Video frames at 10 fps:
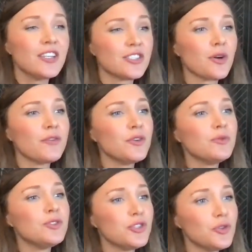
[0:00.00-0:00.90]
So if
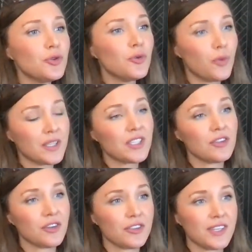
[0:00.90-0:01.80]
you do want to
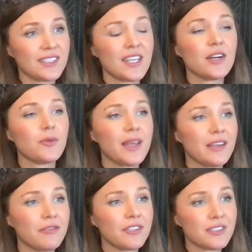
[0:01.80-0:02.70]
learn this in a way
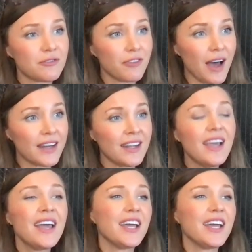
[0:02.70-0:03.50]
that feels fun,